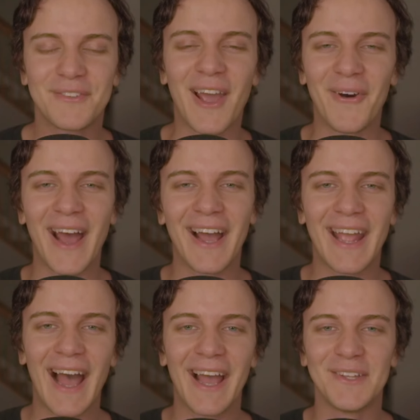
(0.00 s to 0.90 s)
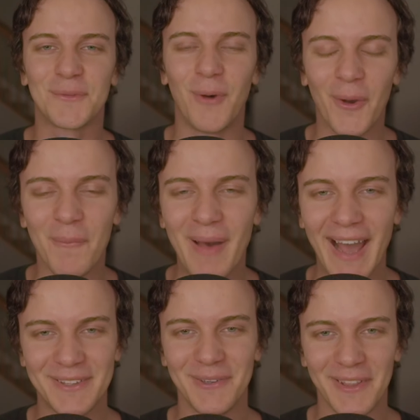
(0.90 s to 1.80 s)
is going on, guys? Welcome
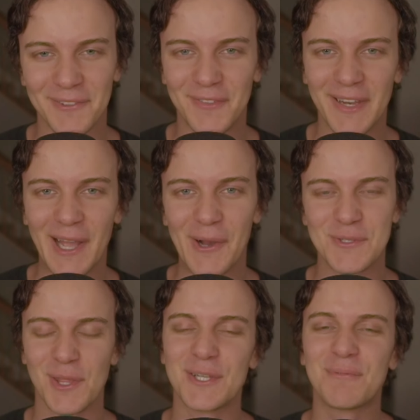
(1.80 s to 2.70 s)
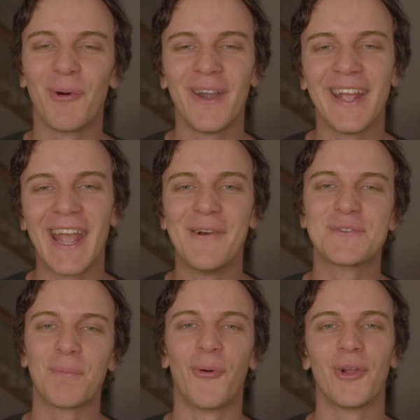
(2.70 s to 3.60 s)
back to another video. So, this morning it was
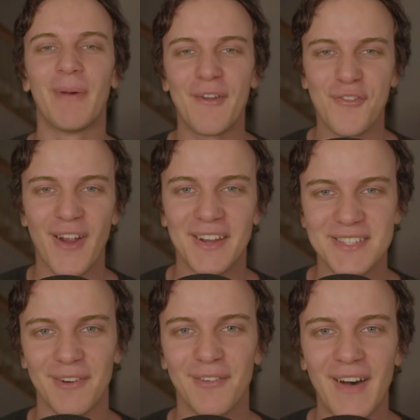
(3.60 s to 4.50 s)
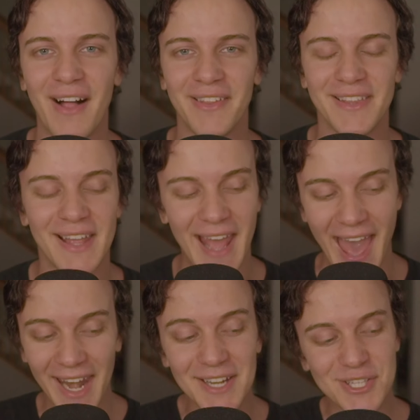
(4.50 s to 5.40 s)
reported by Frank Seravalli that
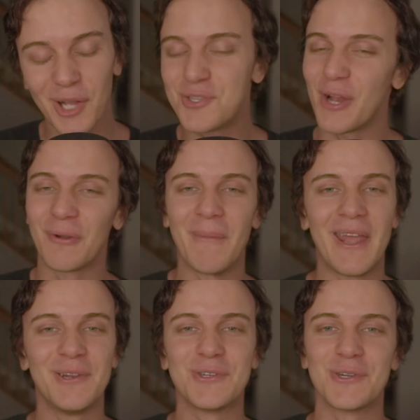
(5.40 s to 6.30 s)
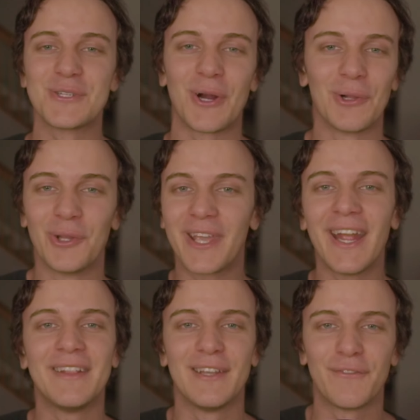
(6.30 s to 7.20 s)
NHL general managers are looking
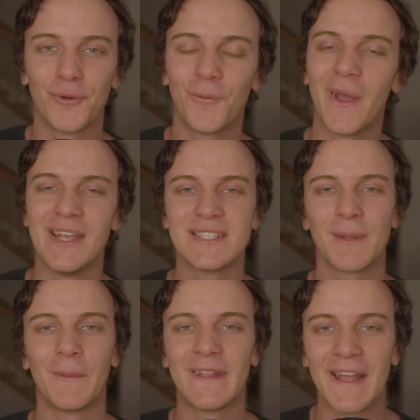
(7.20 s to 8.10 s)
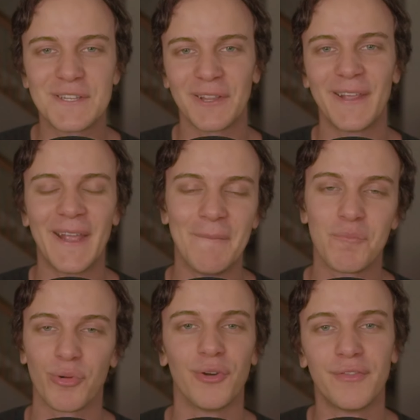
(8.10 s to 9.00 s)
at different ways to potentially
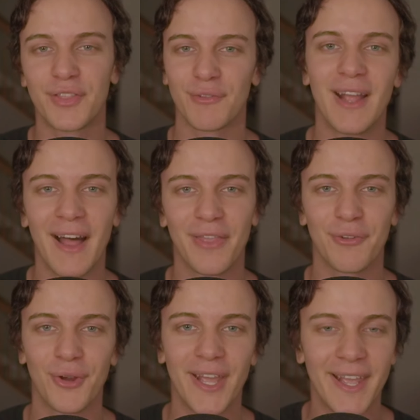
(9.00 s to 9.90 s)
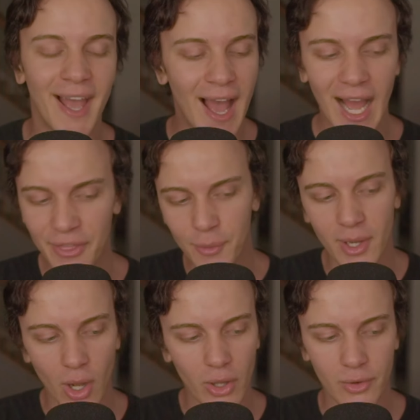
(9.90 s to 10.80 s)
improve three on three. I think we can
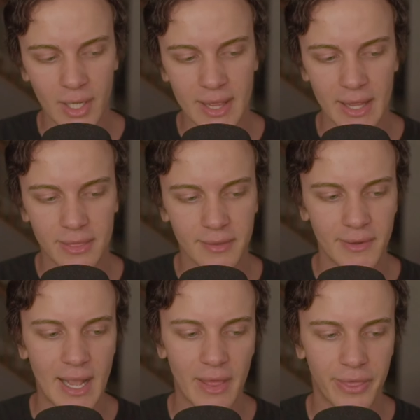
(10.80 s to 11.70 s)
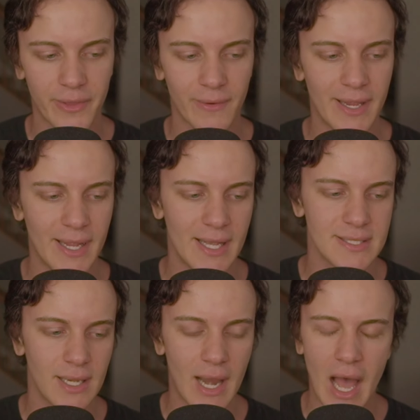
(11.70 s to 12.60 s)
all agree that three on three
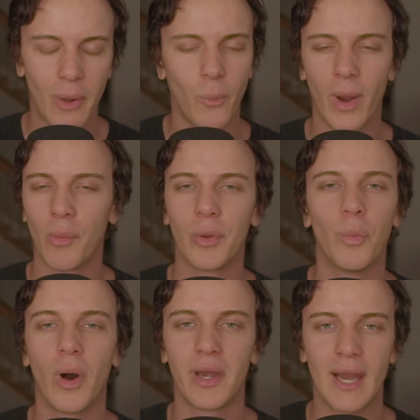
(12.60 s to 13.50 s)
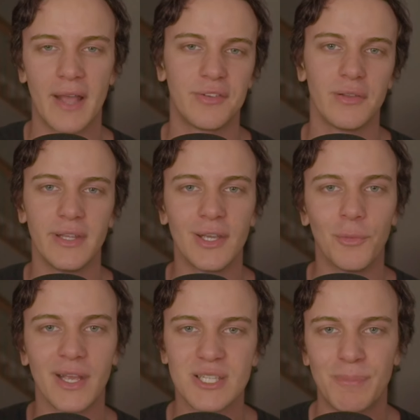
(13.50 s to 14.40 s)
is not where we want it as a league.
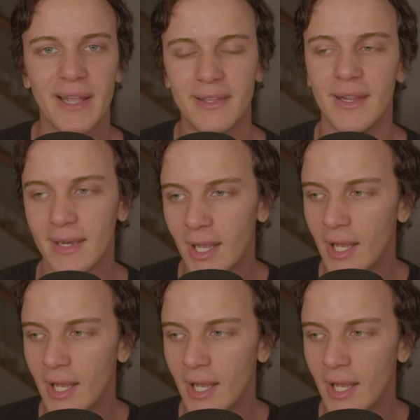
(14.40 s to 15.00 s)
We expected it